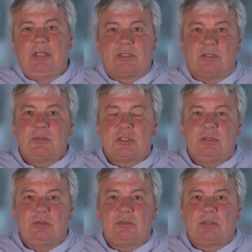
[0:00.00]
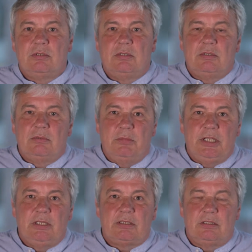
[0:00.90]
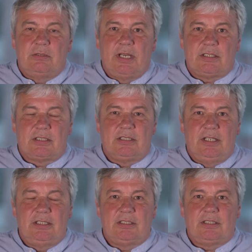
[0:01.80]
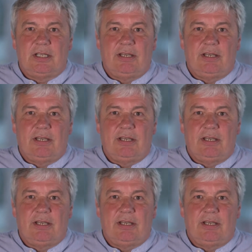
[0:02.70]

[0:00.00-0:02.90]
Some schools mean to-do exercises